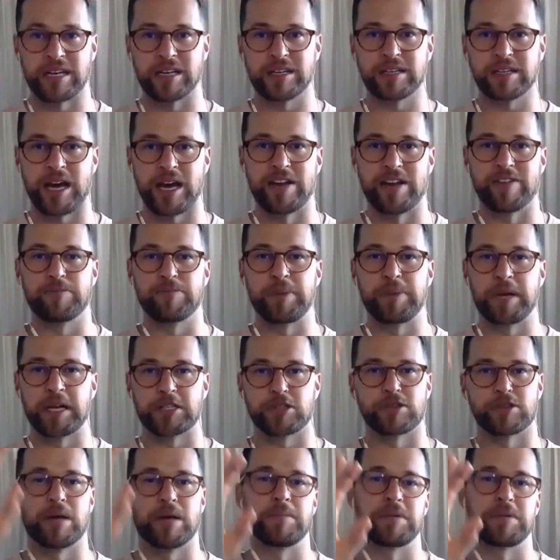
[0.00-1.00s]
I kind of
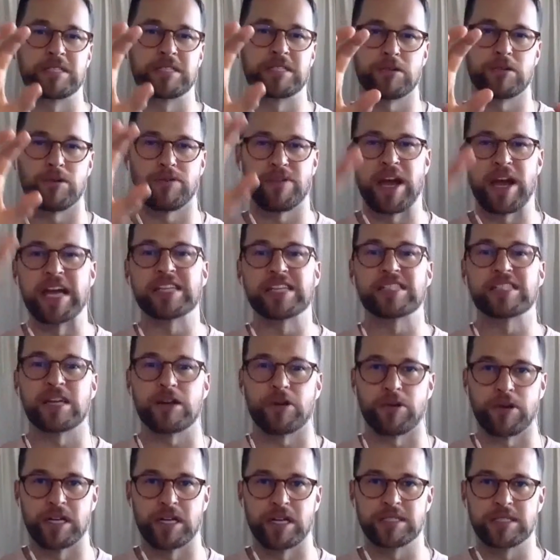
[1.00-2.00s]
picture them as sort of
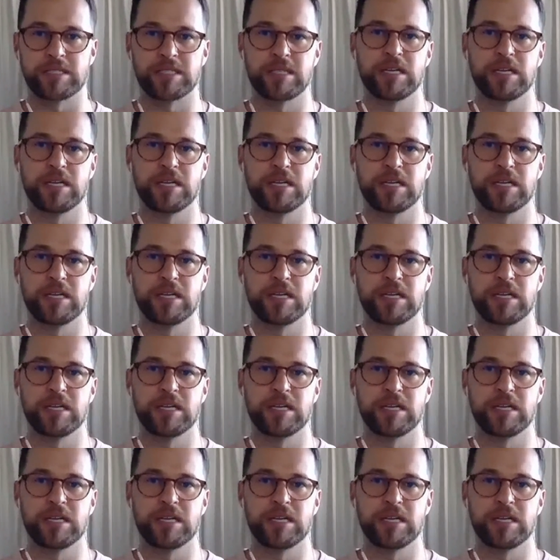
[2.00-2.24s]
asynchronous,